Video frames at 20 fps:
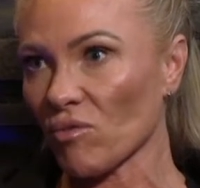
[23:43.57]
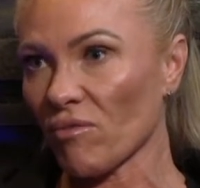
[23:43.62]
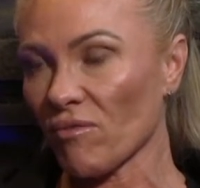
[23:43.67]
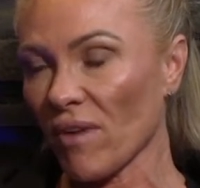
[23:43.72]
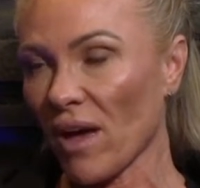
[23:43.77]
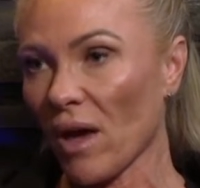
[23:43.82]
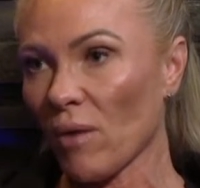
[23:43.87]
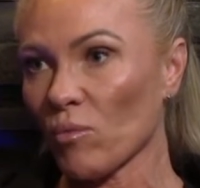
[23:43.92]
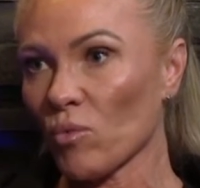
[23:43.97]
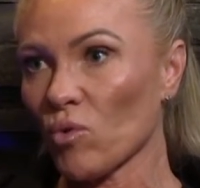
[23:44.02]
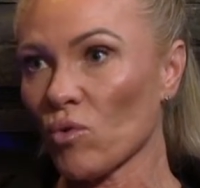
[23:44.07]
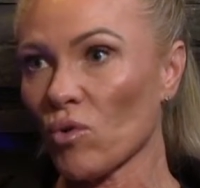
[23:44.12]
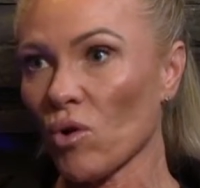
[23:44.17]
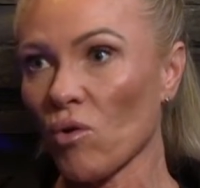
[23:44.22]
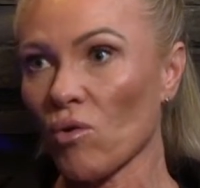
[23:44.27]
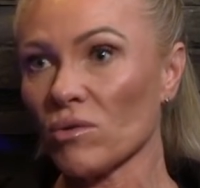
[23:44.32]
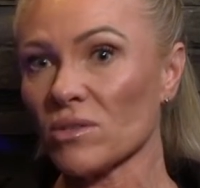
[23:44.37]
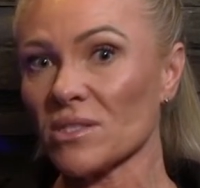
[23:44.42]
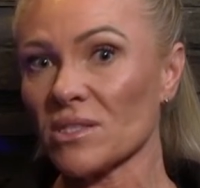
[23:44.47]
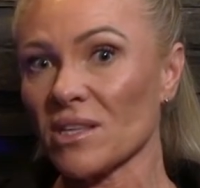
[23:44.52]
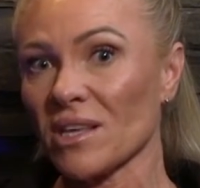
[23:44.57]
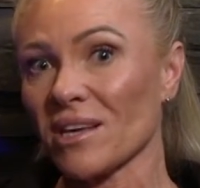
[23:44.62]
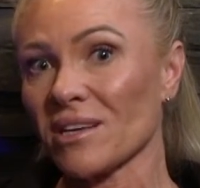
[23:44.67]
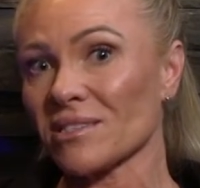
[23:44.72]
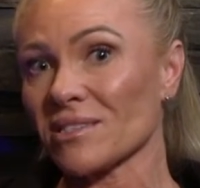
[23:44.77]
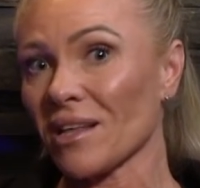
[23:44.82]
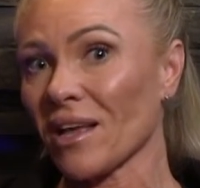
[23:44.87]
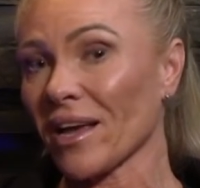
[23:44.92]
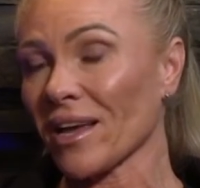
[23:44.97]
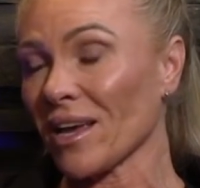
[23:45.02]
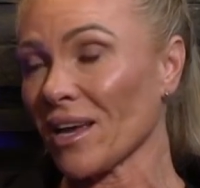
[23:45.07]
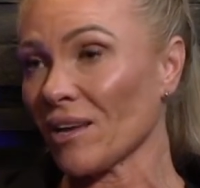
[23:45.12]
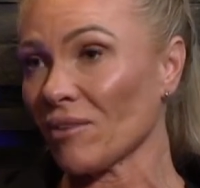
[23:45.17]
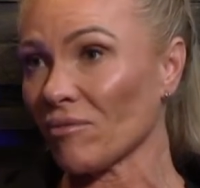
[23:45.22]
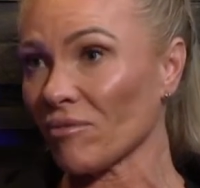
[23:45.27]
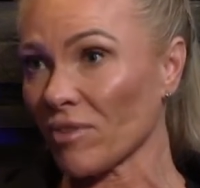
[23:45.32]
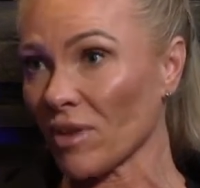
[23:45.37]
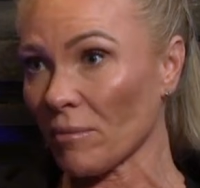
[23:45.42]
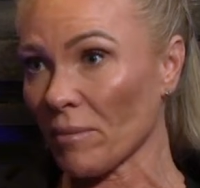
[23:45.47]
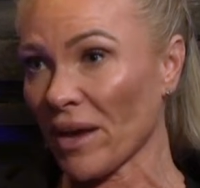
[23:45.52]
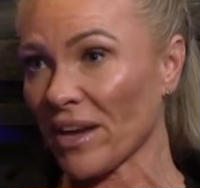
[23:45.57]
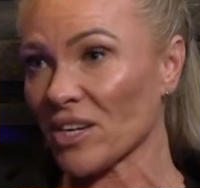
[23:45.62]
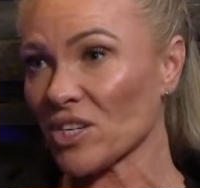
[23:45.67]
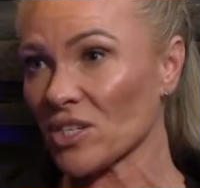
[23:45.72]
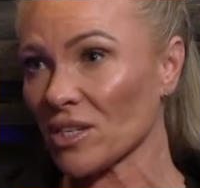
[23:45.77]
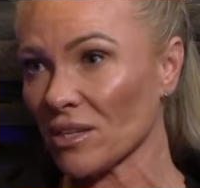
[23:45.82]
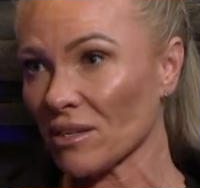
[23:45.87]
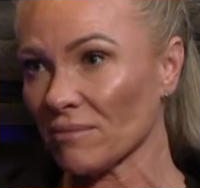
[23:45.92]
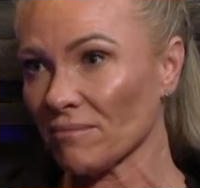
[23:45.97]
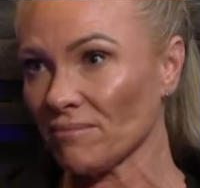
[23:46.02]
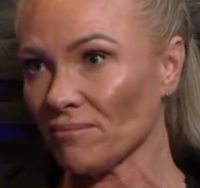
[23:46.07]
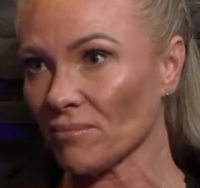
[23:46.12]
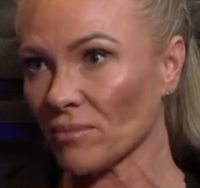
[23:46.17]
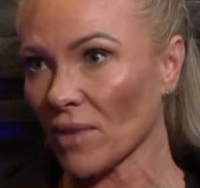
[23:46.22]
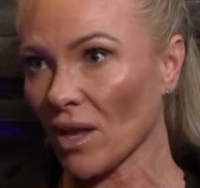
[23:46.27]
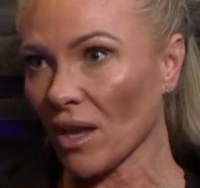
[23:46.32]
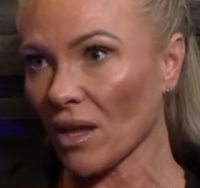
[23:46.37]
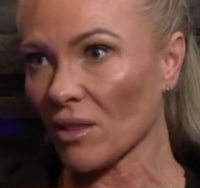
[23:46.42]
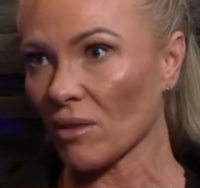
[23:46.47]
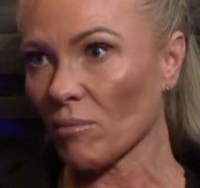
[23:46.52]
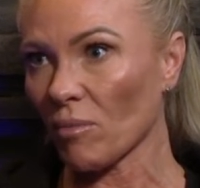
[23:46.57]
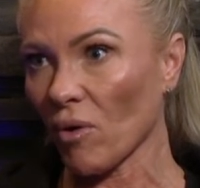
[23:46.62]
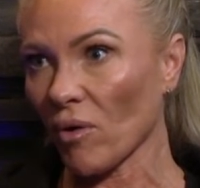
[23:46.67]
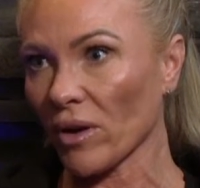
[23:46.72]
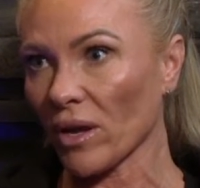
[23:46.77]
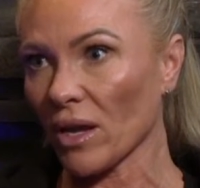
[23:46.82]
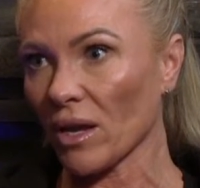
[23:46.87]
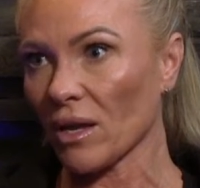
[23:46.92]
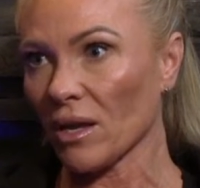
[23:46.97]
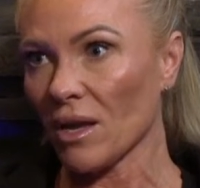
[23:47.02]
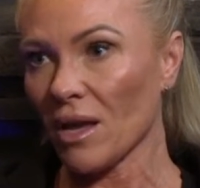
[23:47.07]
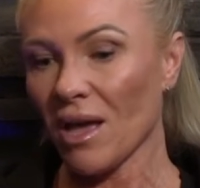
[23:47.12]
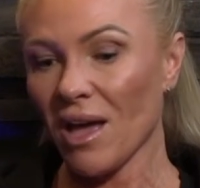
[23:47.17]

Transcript: fat will cause things like inflammation in the body,